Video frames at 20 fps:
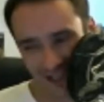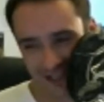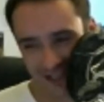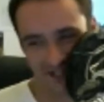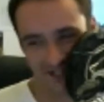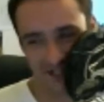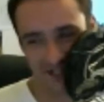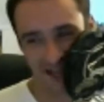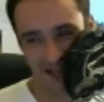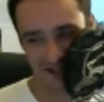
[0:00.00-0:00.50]

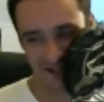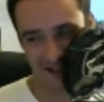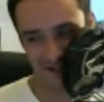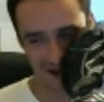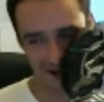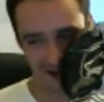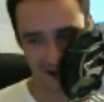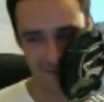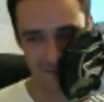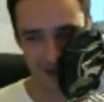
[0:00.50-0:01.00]
set
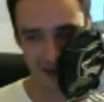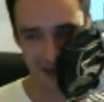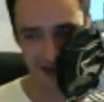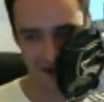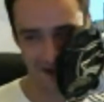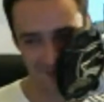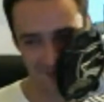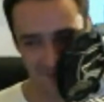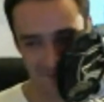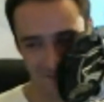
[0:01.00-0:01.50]
time
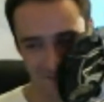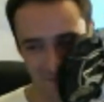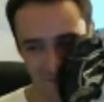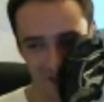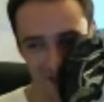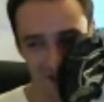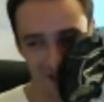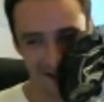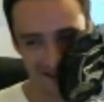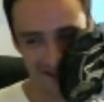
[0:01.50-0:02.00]
N
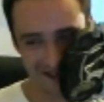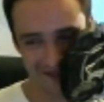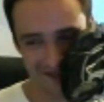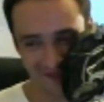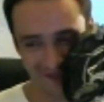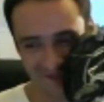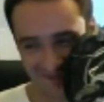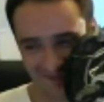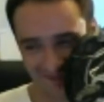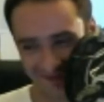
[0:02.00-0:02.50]
plus.
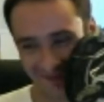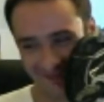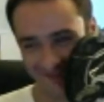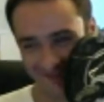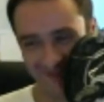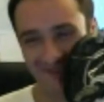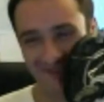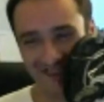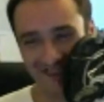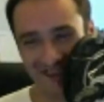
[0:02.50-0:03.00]

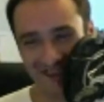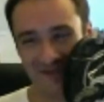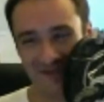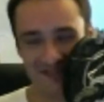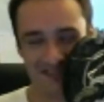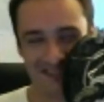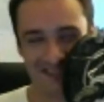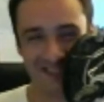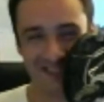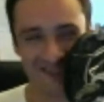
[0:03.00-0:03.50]
That would
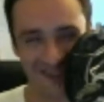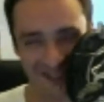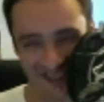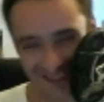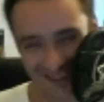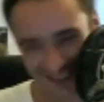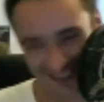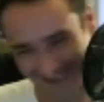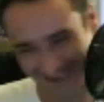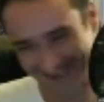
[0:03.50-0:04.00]
be so
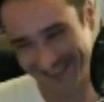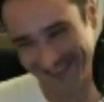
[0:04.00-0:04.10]
awesome.